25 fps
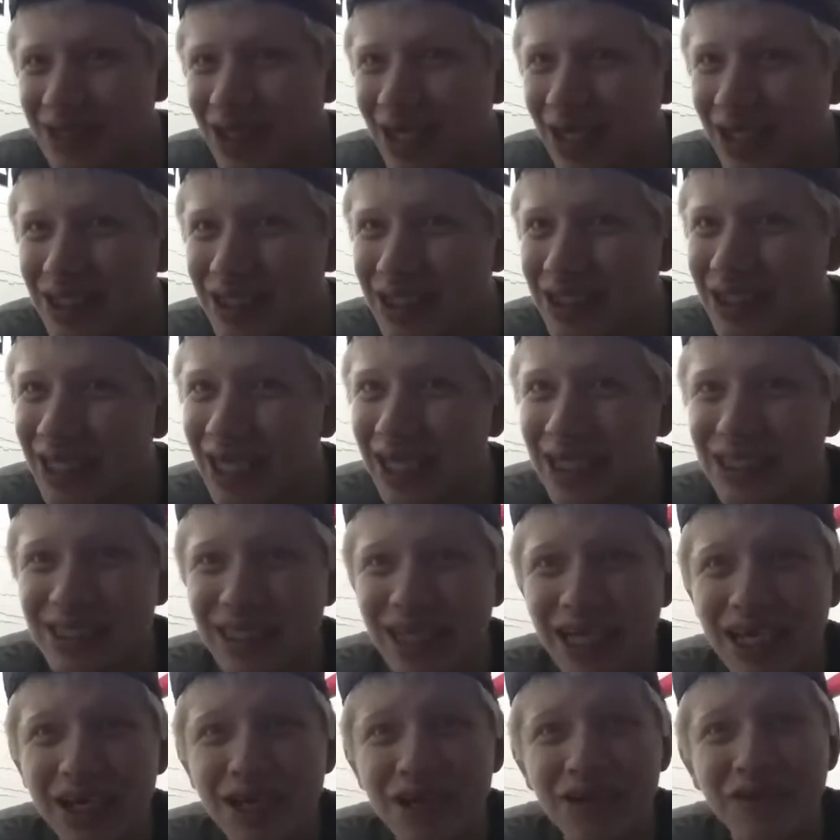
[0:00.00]
Talk to you
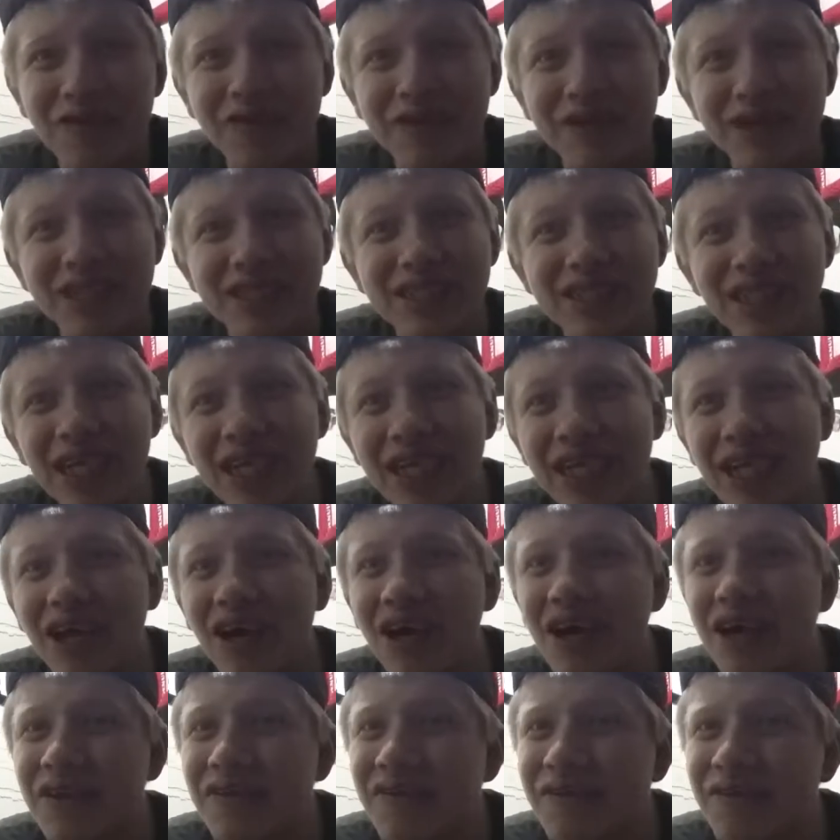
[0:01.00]
guys later. Don't forget to check
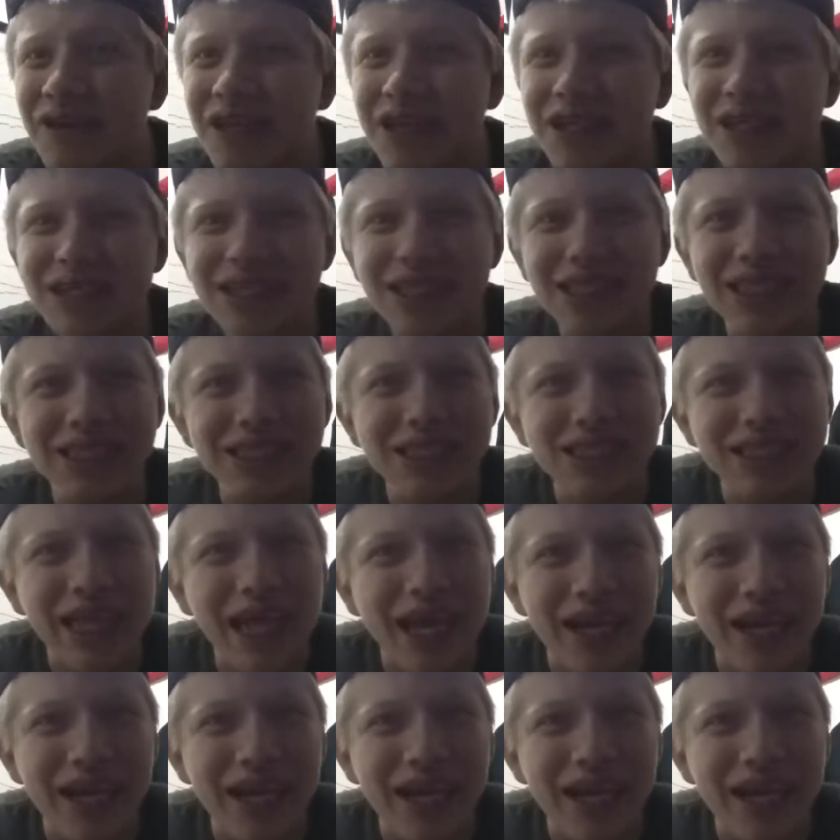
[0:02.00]
out other videos on this